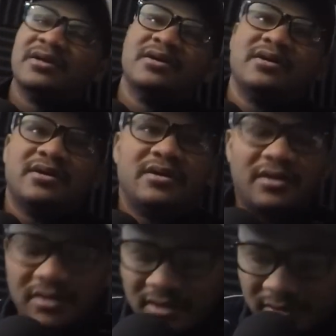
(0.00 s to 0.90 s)

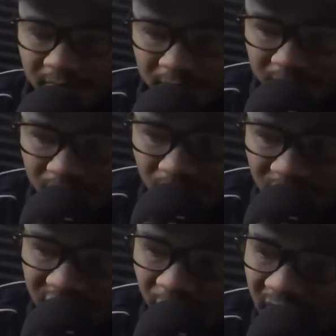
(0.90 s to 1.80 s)
But
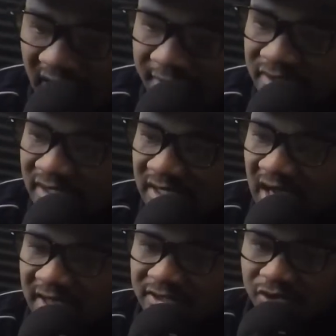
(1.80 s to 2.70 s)
then we actually got
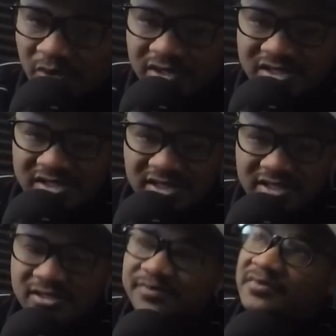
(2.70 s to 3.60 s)
into our seats.
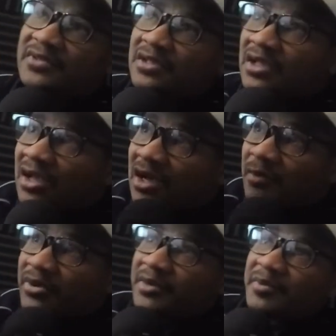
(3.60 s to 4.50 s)
I'll put
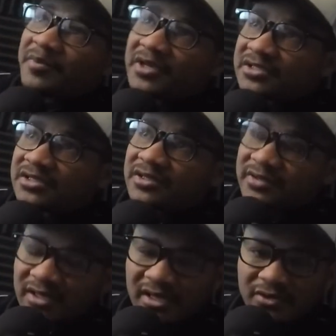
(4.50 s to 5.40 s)
up a picture.
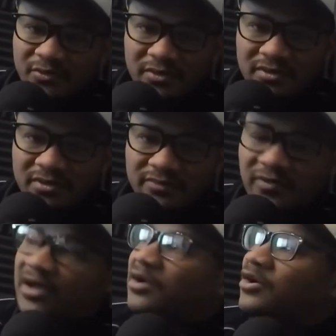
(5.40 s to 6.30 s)
Yeah,
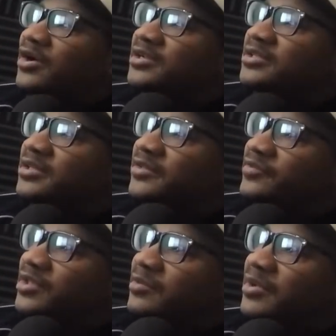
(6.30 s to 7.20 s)
I didn't even think
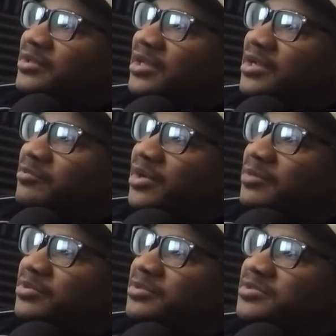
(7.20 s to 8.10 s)
about that. I can probably put
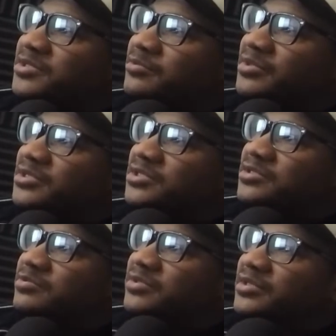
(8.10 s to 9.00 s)
up still pictures,
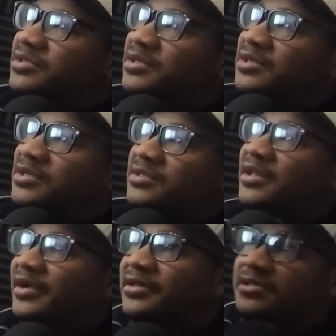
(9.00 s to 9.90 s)
but now I
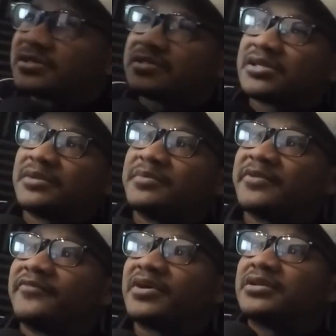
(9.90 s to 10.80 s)
got this all set up. I'm not fucking.